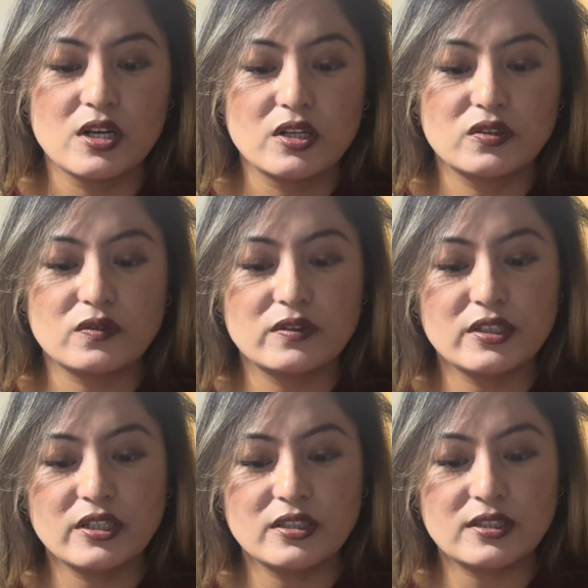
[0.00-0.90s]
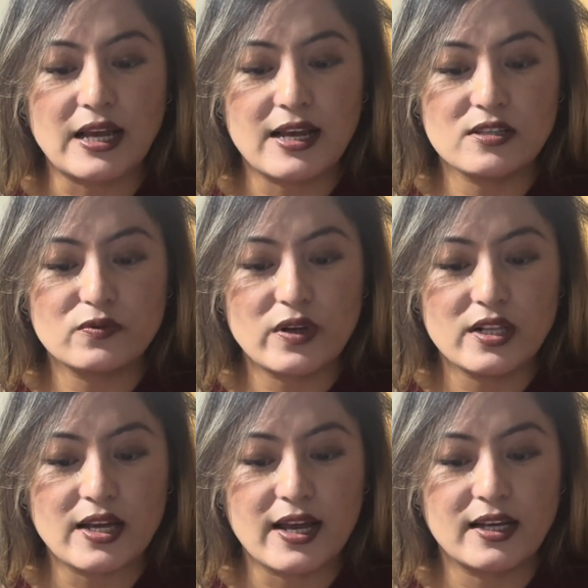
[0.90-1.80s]
souvenirs, as
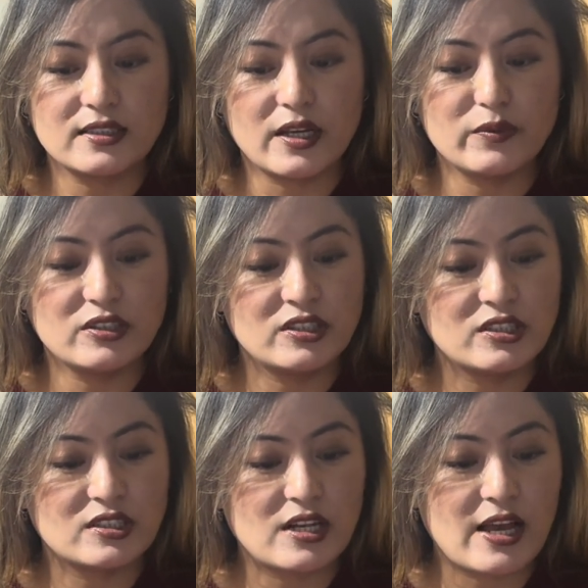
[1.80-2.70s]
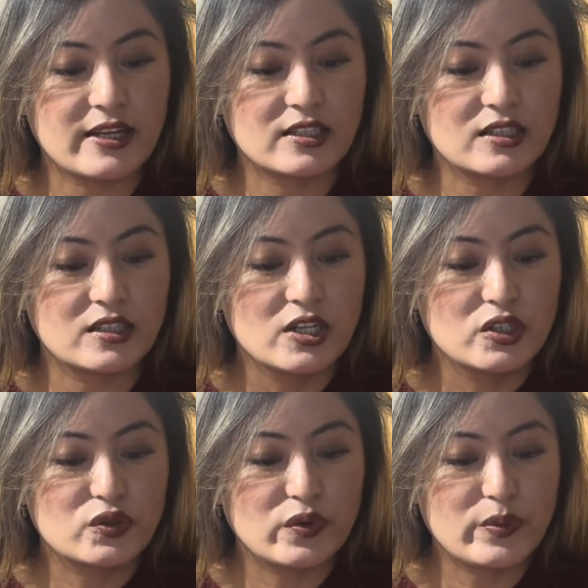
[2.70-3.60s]
well as amenities like a
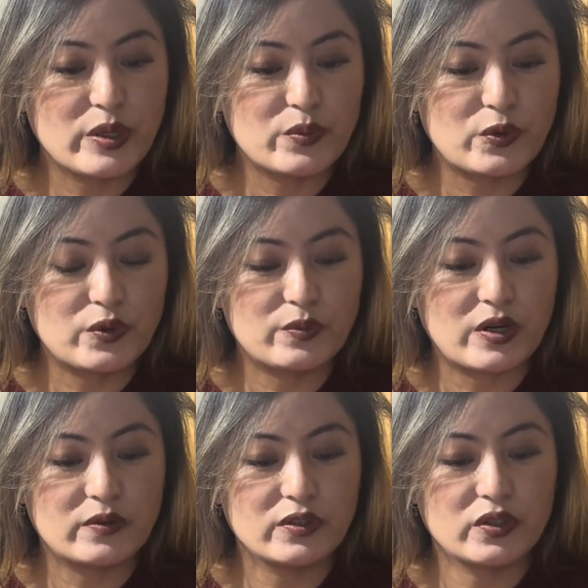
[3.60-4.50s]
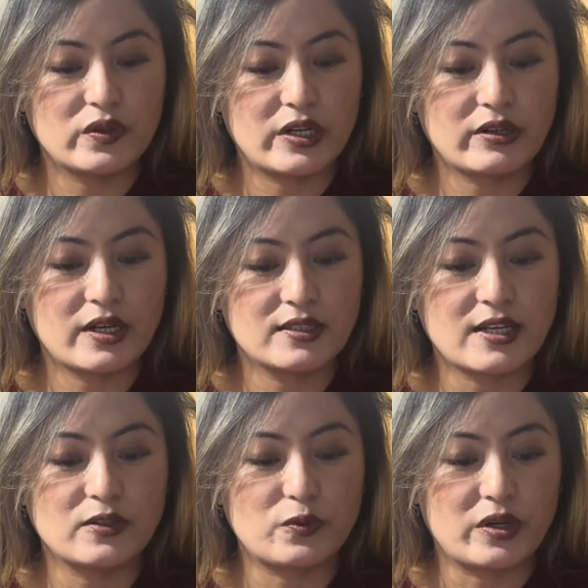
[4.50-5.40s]
swimming pool, barbecue areas,
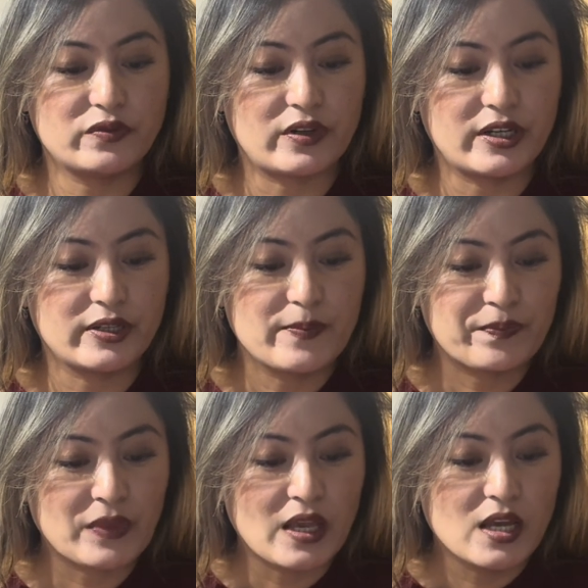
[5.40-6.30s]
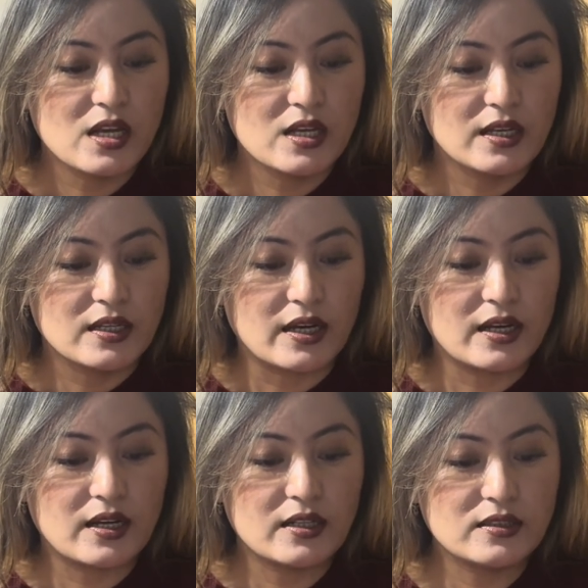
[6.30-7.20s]
and Wi-Fi.
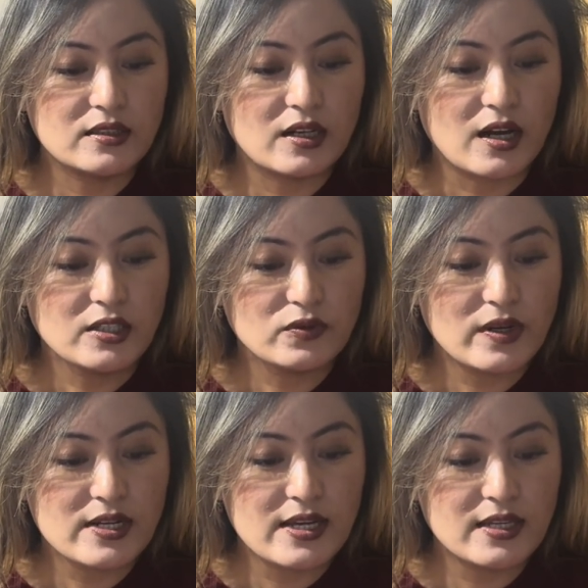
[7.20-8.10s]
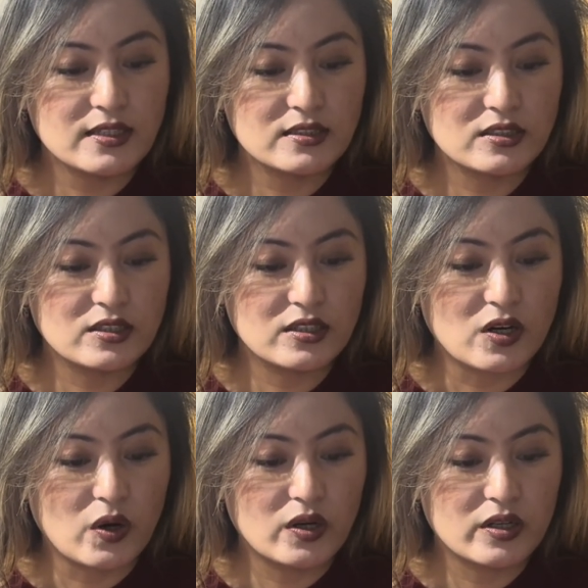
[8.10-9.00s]
And the last one is the
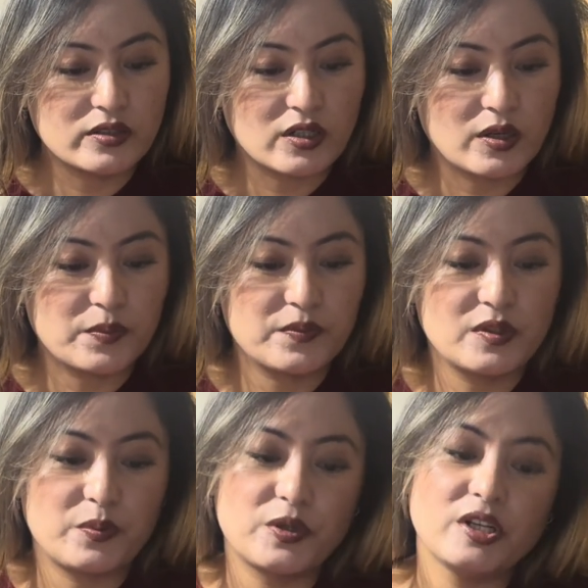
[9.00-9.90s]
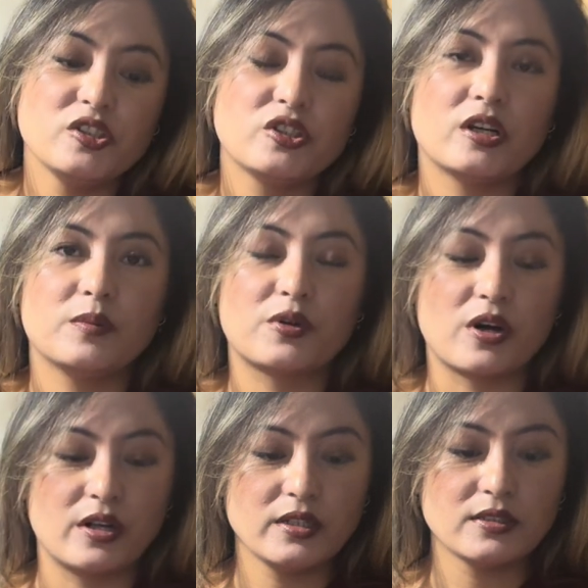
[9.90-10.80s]
potential
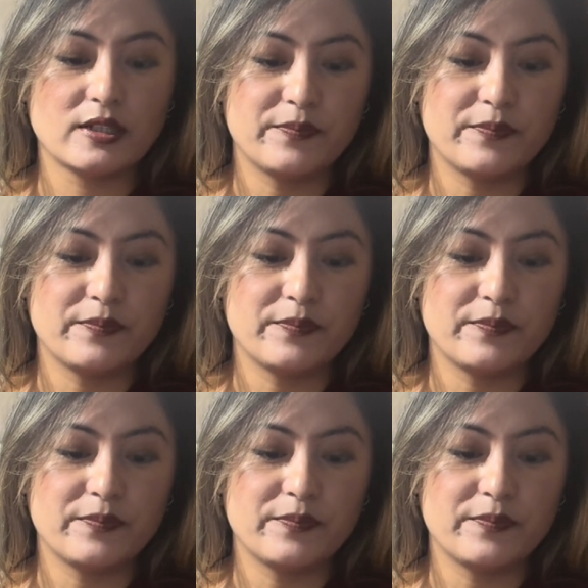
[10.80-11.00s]
product.